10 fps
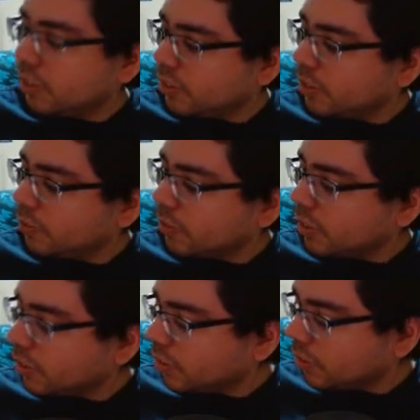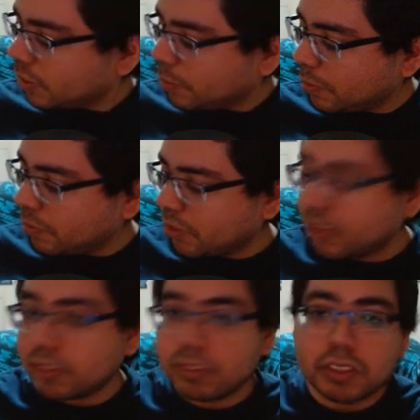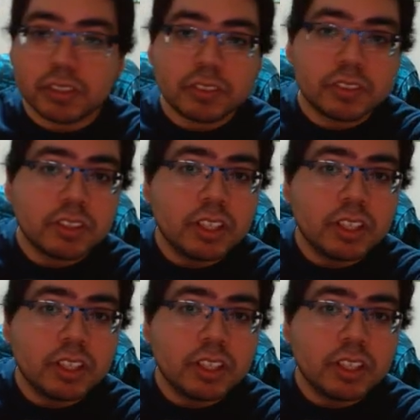let's see where he is, so I can put my finger on it. Here he is.